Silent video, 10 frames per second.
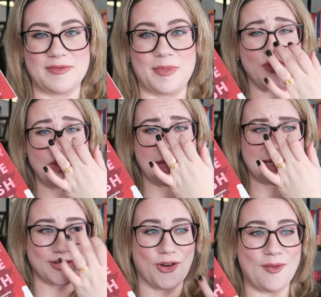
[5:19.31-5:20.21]
I don't think
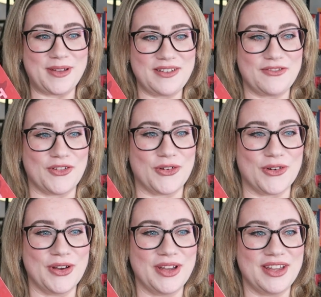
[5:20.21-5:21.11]
it's uncommon
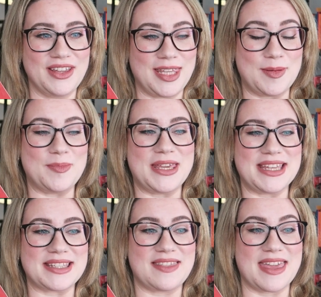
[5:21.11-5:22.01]
for human
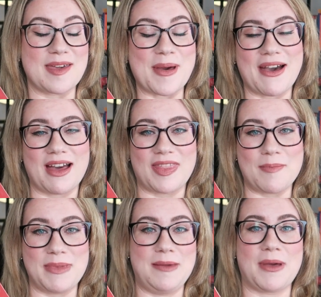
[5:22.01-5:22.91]
beings to think about how
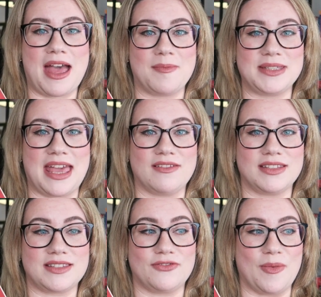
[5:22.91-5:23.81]
their meat perhaps
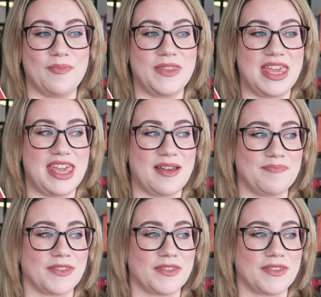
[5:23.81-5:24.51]
gets from the